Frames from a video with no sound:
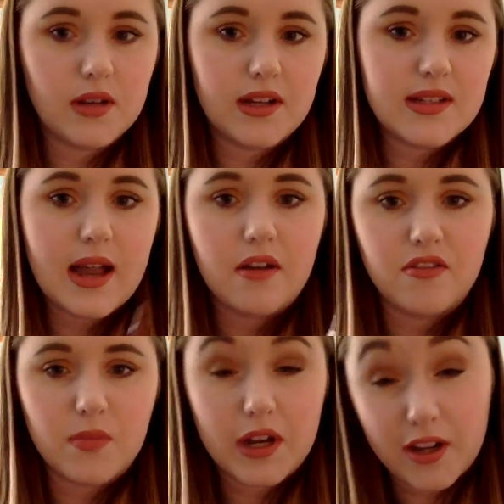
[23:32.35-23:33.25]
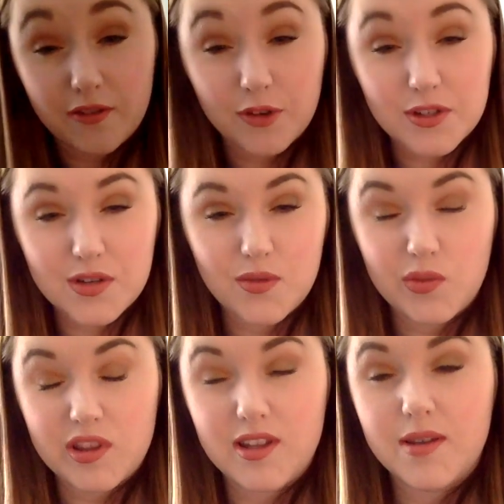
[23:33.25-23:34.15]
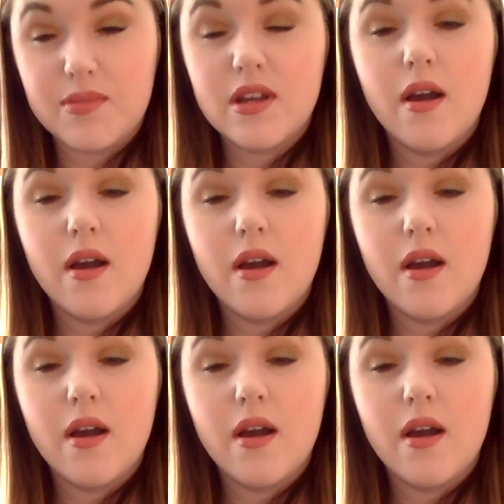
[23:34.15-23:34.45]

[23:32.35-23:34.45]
like it's out of my comfort zone with lips,